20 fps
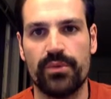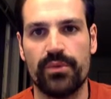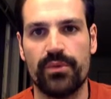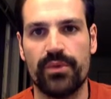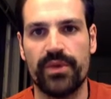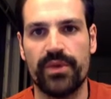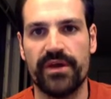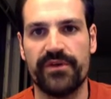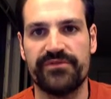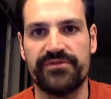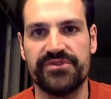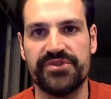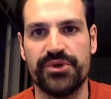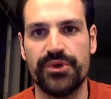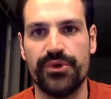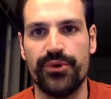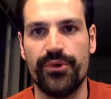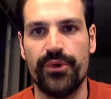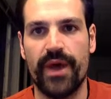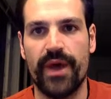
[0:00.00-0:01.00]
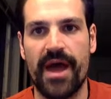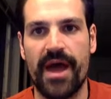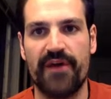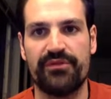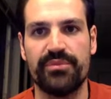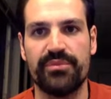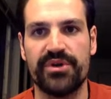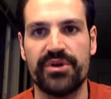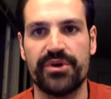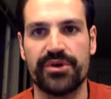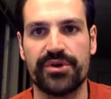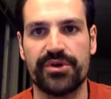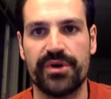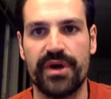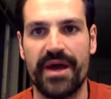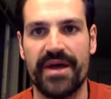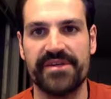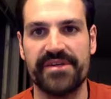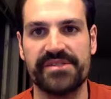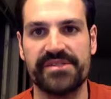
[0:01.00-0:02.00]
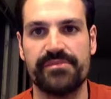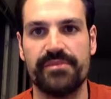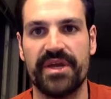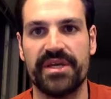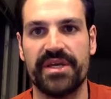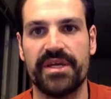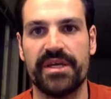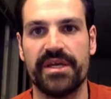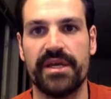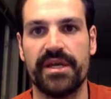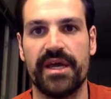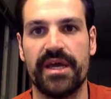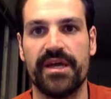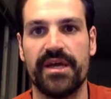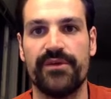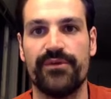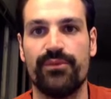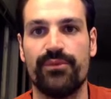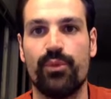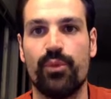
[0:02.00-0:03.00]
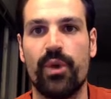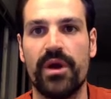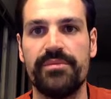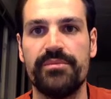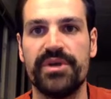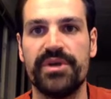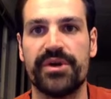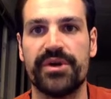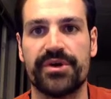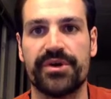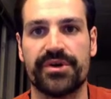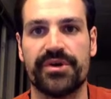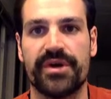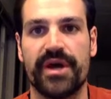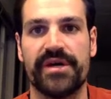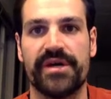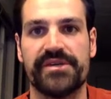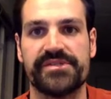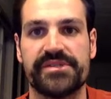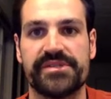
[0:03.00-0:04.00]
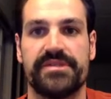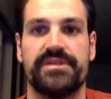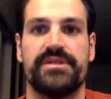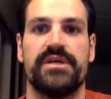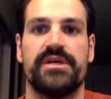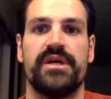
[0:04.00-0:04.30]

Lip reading: we have two half-meter crests making a 1 meter crest